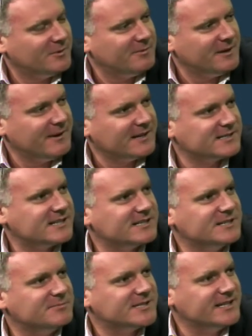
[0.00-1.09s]
would actually
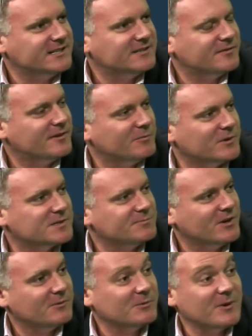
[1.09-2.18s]
be quite
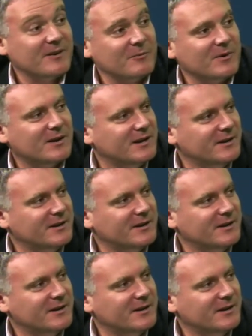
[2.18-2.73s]
small. It would be